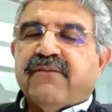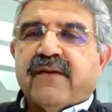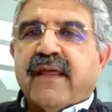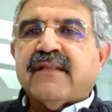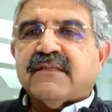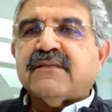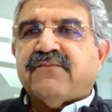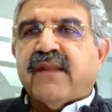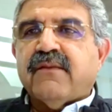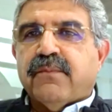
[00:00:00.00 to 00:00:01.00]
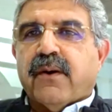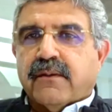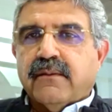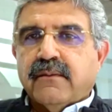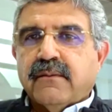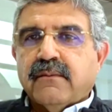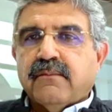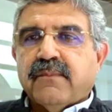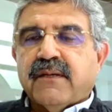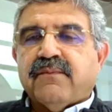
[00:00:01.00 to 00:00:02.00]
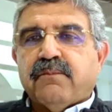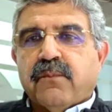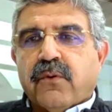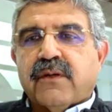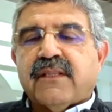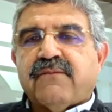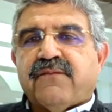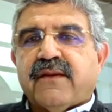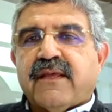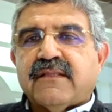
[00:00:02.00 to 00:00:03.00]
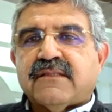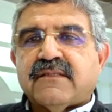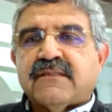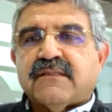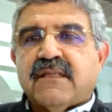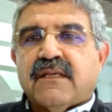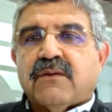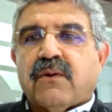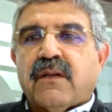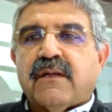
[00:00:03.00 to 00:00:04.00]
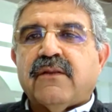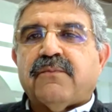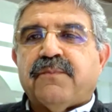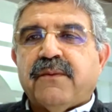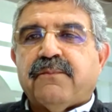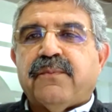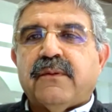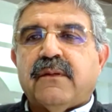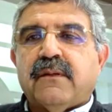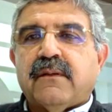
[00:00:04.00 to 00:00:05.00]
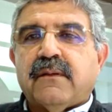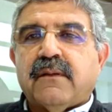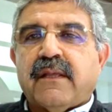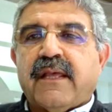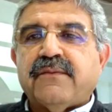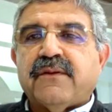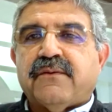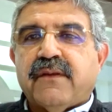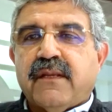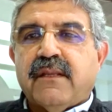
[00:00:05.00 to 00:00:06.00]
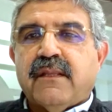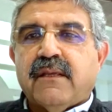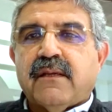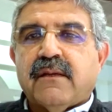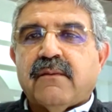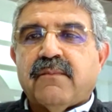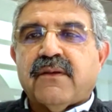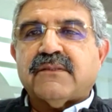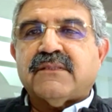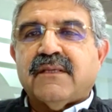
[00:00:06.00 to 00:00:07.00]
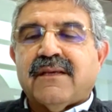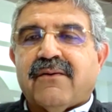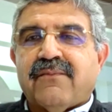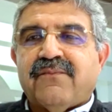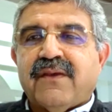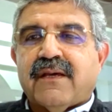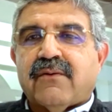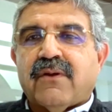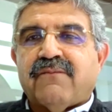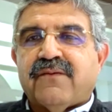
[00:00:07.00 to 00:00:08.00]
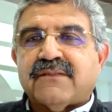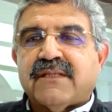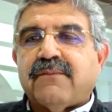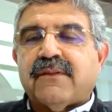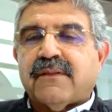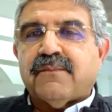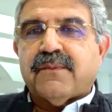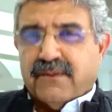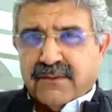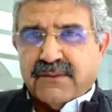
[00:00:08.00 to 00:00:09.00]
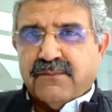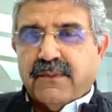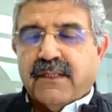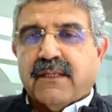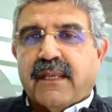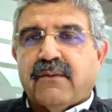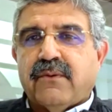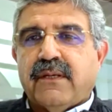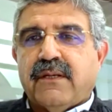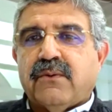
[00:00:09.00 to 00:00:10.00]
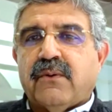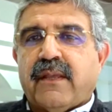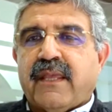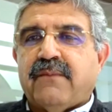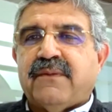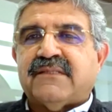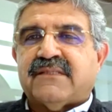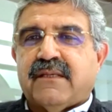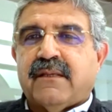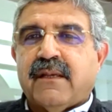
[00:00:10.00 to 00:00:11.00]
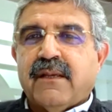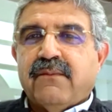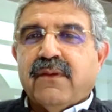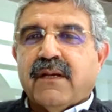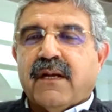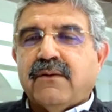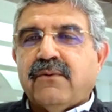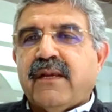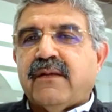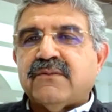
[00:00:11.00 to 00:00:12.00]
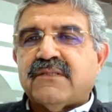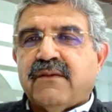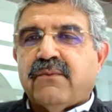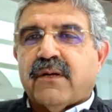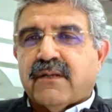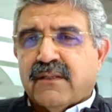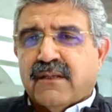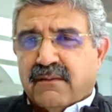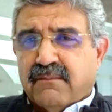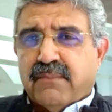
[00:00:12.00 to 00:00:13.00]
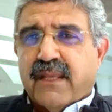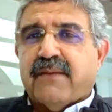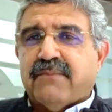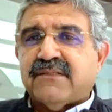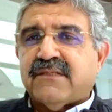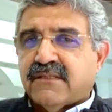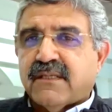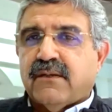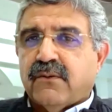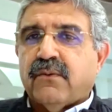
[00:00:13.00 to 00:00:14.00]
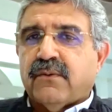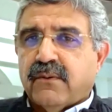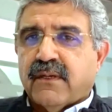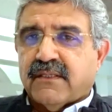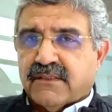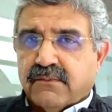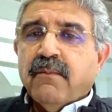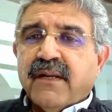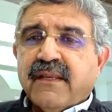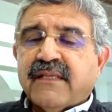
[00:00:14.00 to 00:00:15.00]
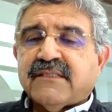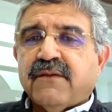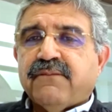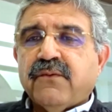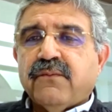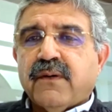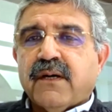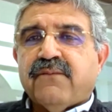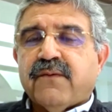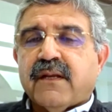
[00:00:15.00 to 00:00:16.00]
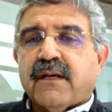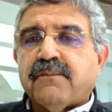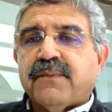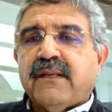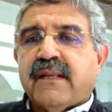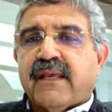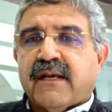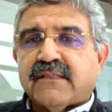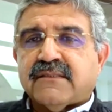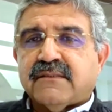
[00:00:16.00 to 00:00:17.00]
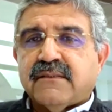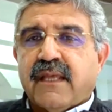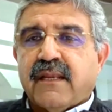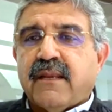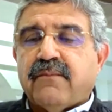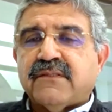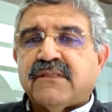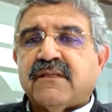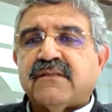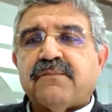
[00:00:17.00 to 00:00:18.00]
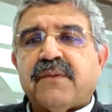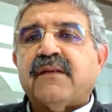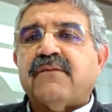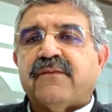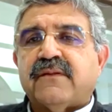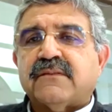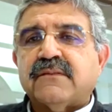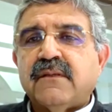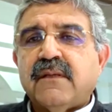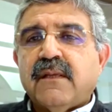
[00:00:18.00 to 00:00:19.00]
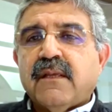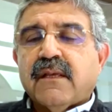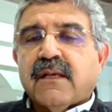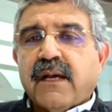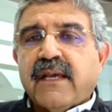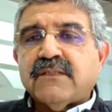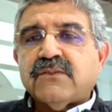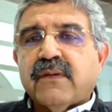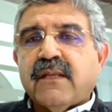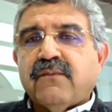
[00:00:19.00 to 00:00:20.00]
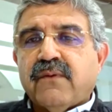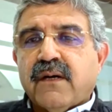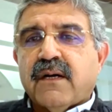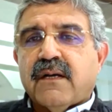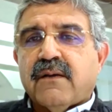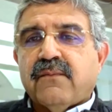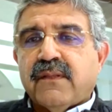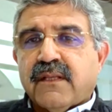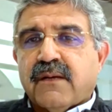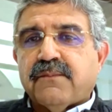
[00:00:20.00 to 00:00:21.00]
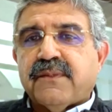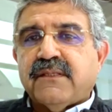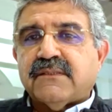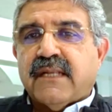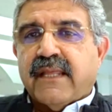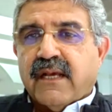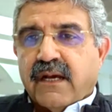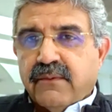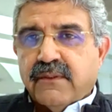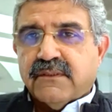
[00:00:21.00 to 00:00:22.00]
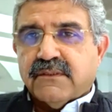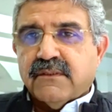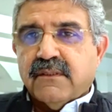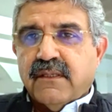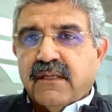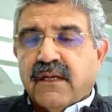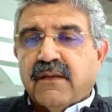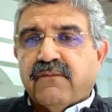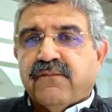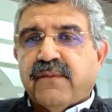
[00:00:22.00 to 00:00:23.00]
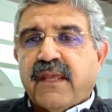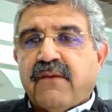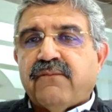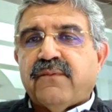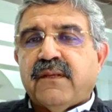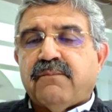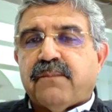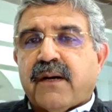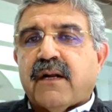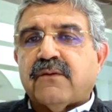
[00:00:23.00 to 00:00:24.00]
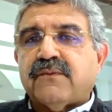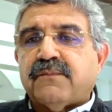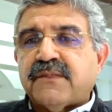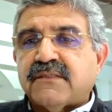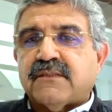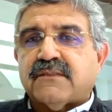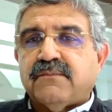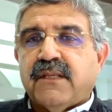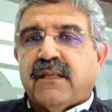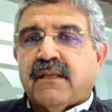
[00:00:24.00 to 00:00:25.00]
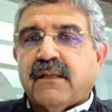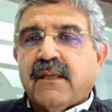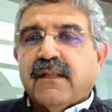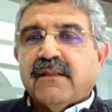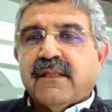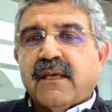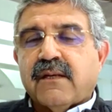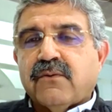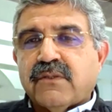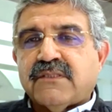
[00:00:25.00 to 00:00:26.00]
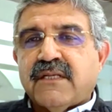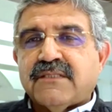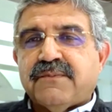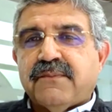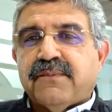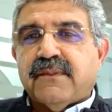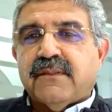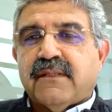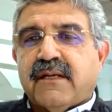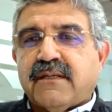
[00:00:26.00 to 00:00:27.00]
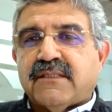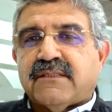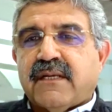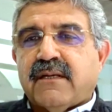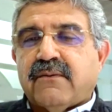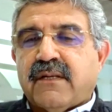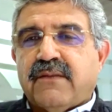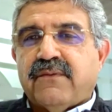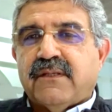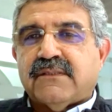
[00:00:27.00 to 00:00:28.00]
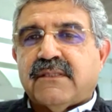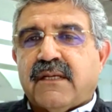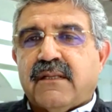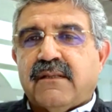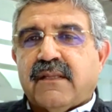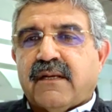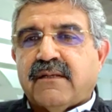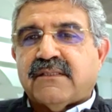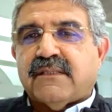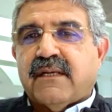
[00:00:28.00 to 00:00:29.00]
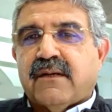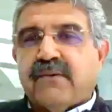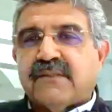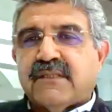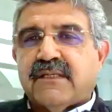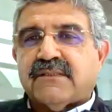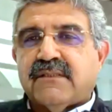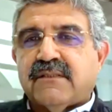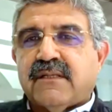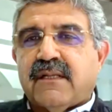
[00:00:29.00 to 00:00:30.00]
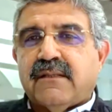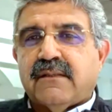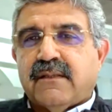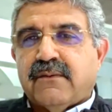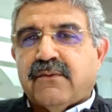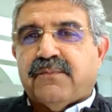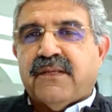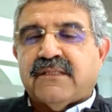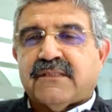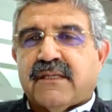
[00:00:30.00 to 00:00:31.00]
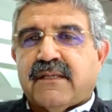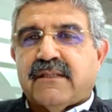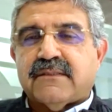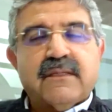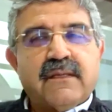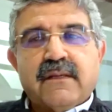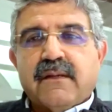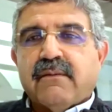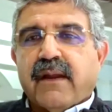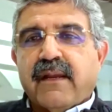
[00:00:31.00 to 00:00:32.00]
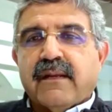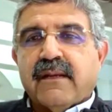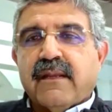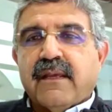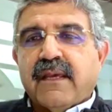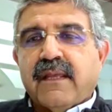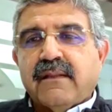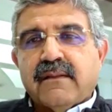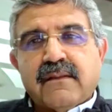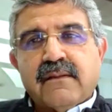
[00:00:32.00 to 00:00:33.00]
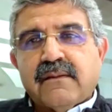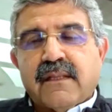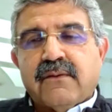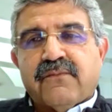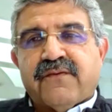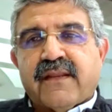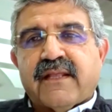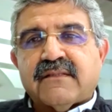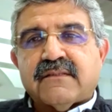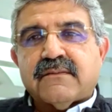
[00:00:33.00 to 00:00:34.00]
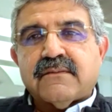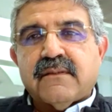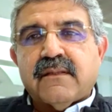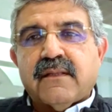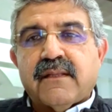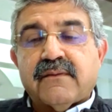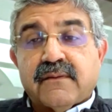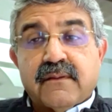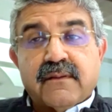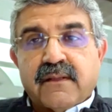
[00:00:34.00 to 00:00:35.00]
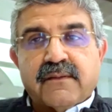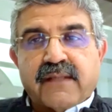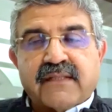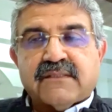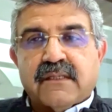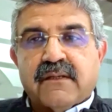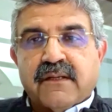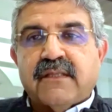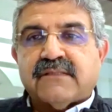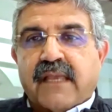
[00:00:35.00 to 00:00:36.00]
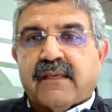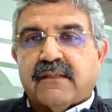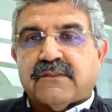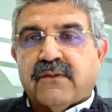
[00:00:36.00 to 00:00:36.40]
Finance is very important. But more than finance is the quality of people and the training. Because see, we are all first-time entrepreneurs. We can only do A, B, C. We can't do A to Z what other big MNCs can do to a customer. But yes, if you work for a company like us and an MNC, there's a big difference. Guys who can work with companies like ours learn every part of the business, meaning they are good salespeople, they understand how delivery is done, they understand how installation is done, they know pre-sales, right? And they know finance. And that's a learning cycle.